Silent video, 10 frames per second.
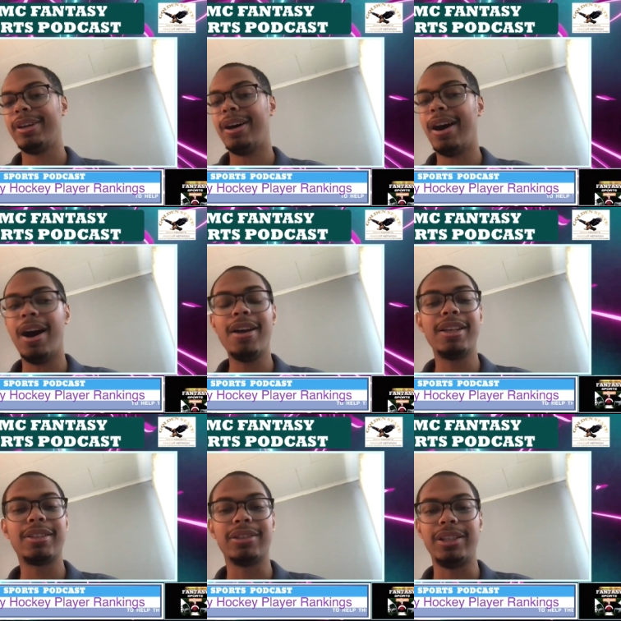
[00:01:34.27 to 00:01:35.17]

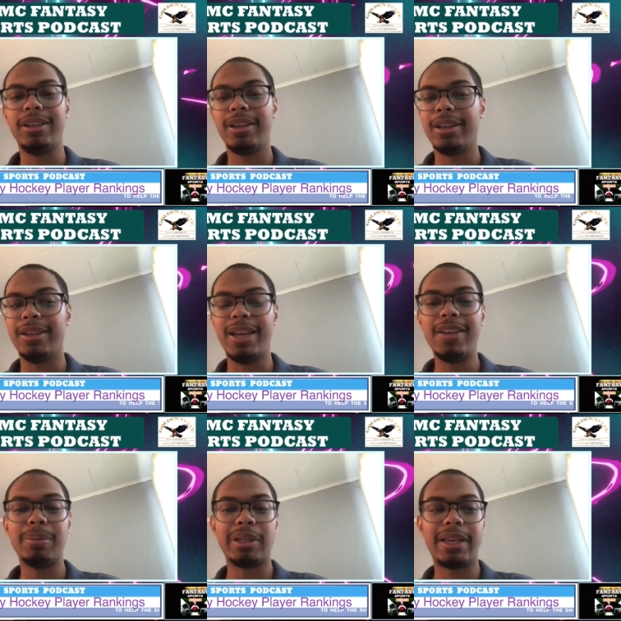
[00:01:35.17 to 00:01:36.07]
honestly,
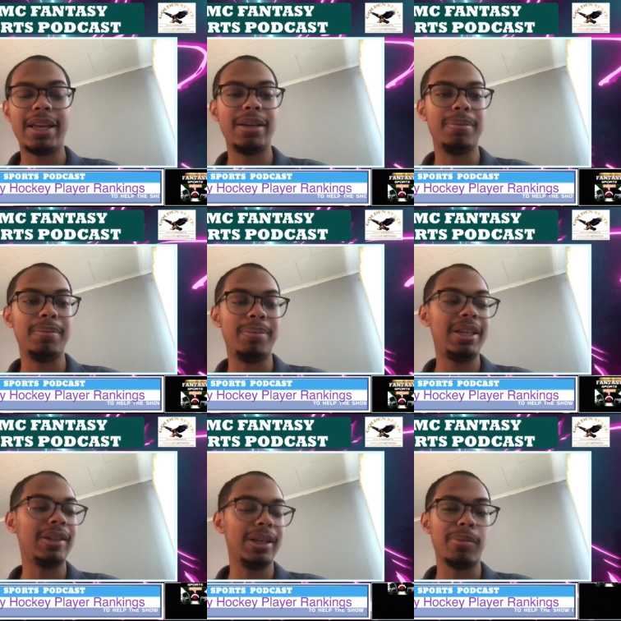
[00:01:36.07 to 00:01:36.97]
Nathan MacKinnon
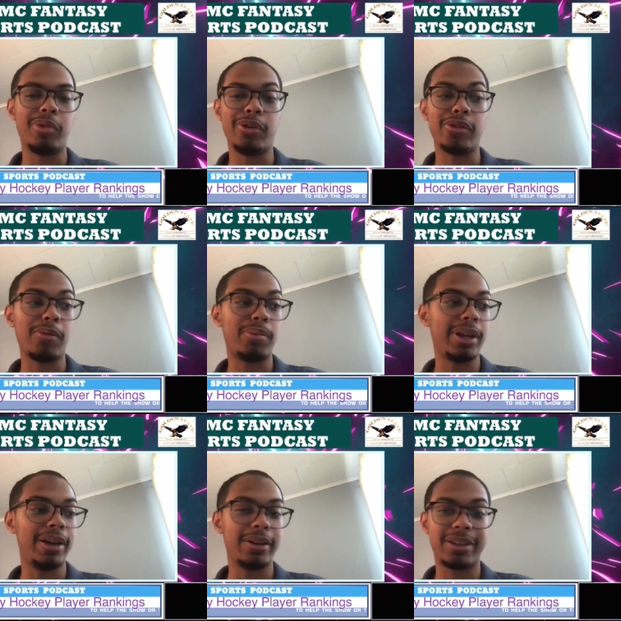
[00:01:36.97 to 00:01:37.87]
being the number one overall
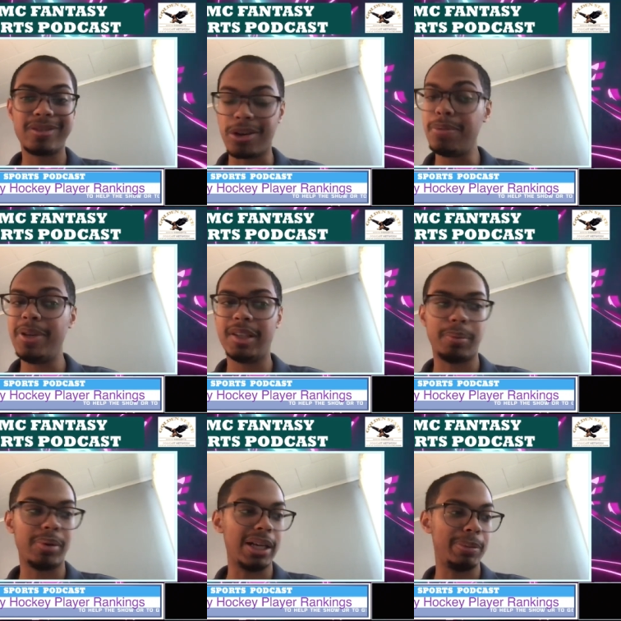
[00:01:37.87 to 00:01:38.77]
player could be
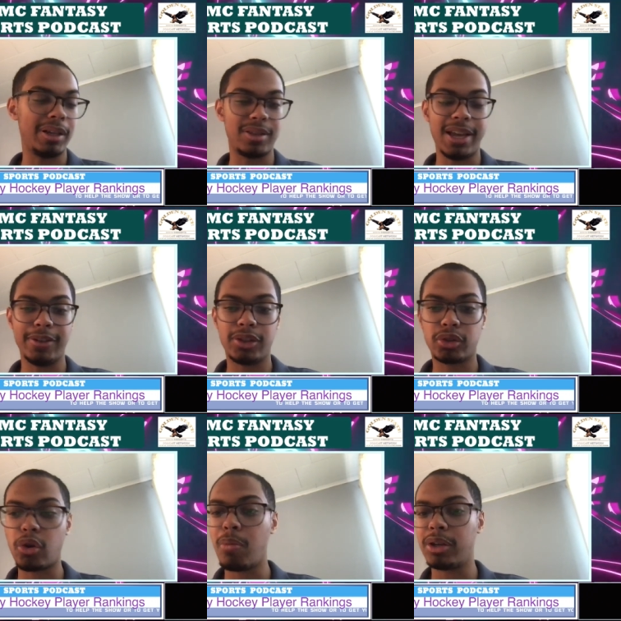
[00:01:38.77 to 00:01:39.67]
surprising because they have
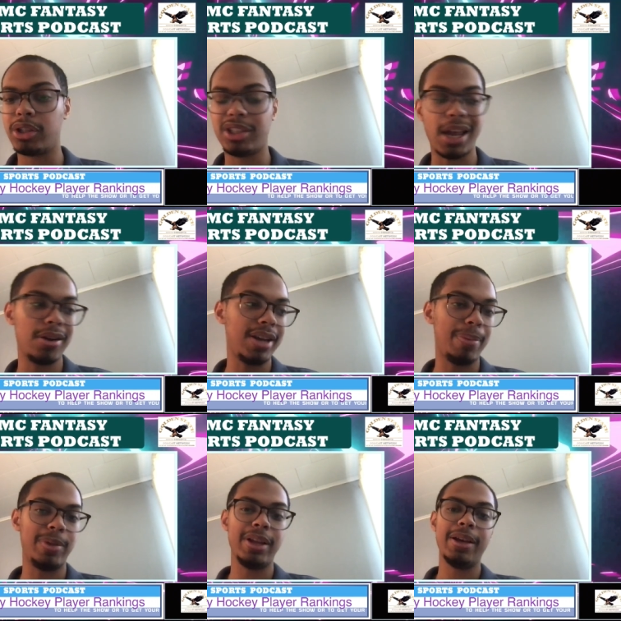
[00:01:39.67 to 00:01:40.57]
so much center
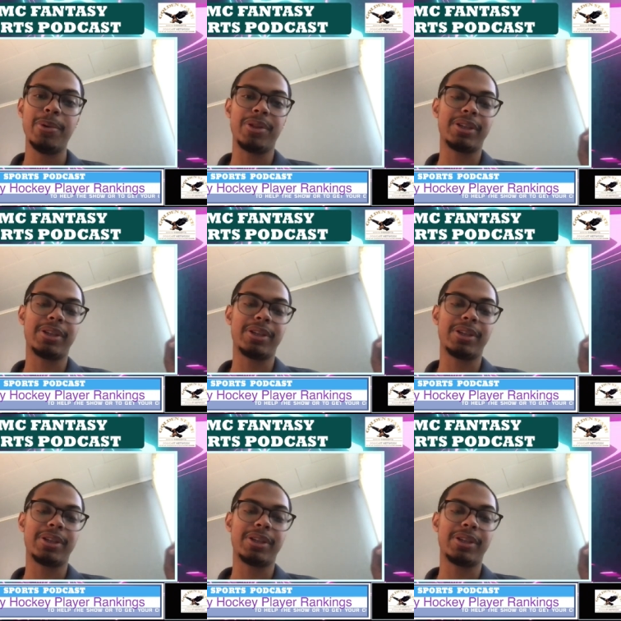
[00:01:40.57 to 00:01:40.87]
depth with